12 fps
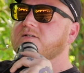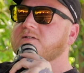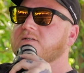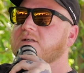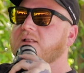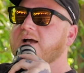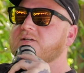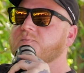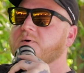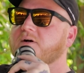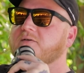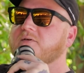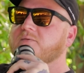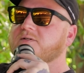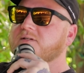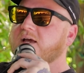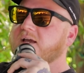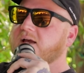is the last part of it
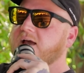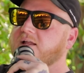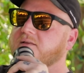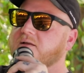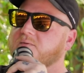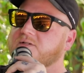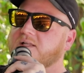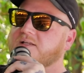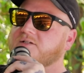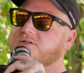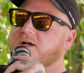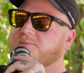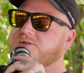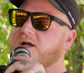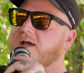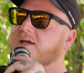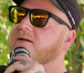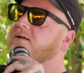was like I, I, was at this job
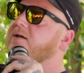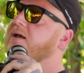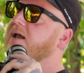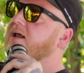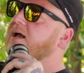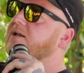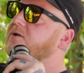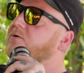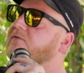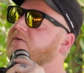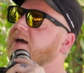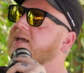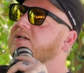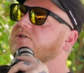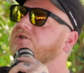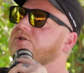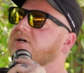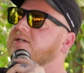giant and I knew if I
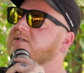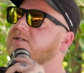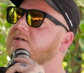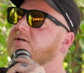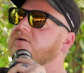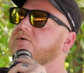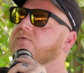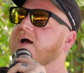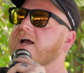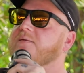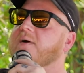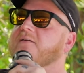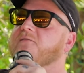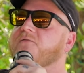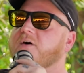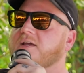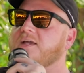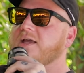could just grind my
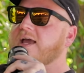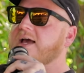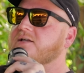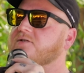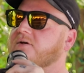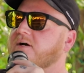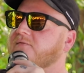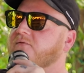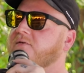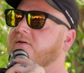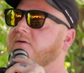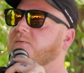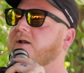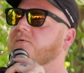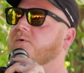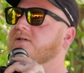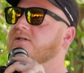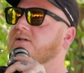fucking ass off when I
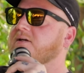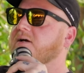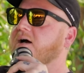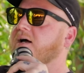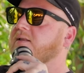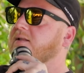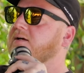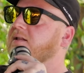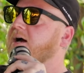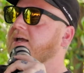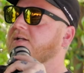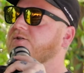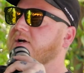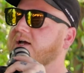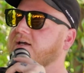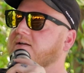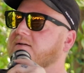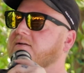wasn't on the clock at
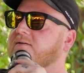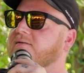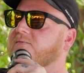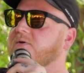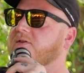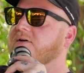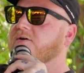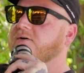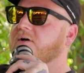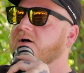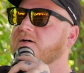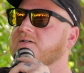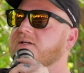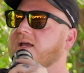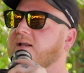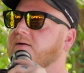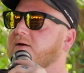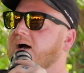Giant with underdogs
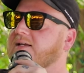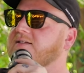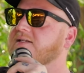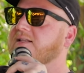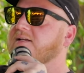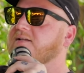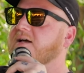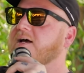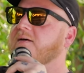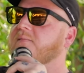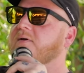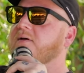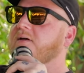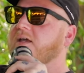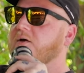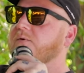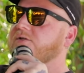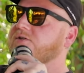and Ozzy's at the time,
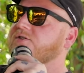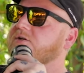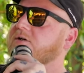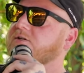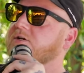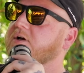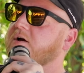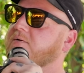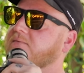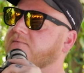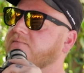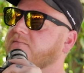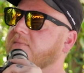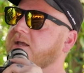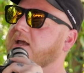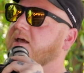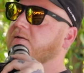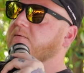it would just start to go.
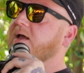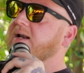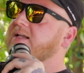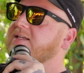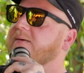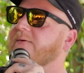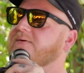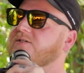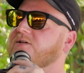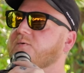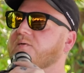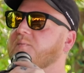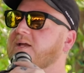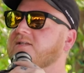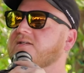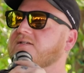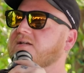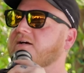And anytime I was doing
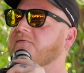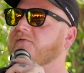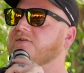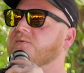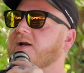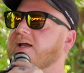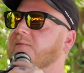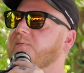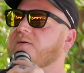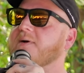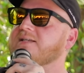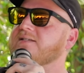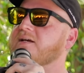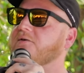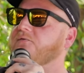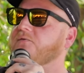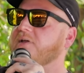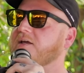pizza stuff is when I could be
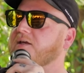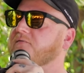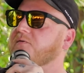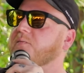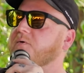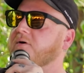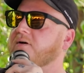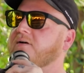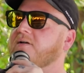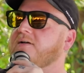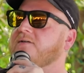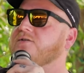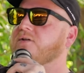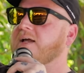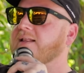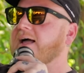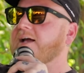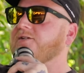myself, like even more. So
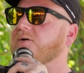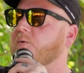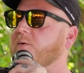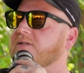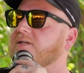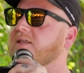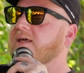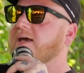like last year when we went to